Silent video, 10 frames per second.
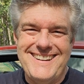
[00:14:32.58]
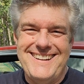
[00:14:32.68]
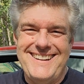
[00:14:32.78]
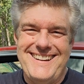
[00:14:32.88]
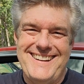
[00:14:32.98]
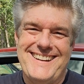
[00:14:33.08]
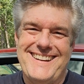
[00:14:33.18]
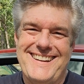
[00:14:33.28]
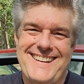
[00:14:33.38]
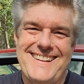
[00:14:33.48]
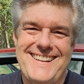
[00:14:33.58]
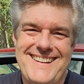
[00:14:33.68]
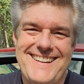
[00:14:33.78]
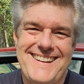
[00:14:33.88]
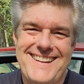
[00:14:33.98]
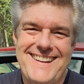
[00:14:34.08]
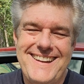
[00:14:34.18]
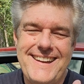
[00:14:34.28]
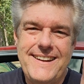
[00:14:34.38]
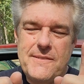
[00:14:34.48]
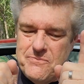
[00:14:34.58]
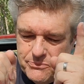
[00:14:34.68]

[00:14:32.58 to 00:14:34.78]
Nobody speaks.